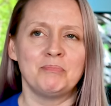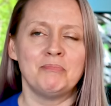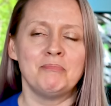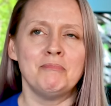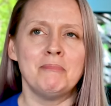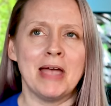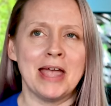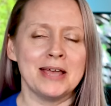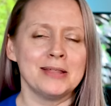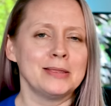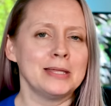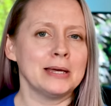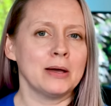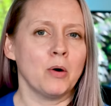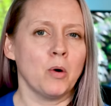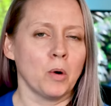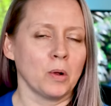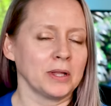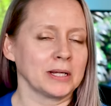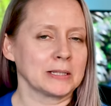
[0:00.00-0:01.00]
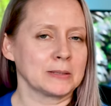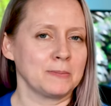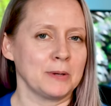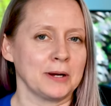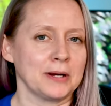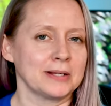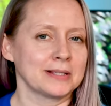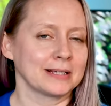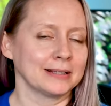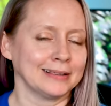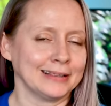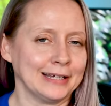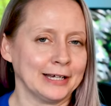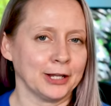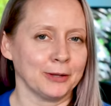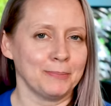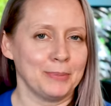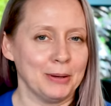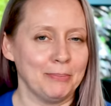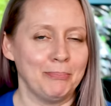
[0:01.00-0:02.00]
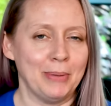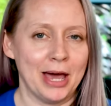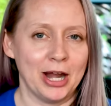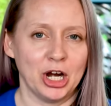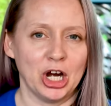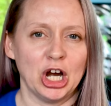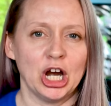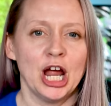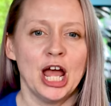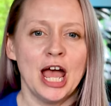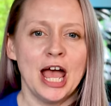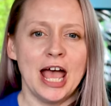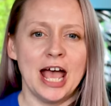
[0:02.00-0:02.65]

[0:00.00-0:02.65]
made the whole experience a little bit better.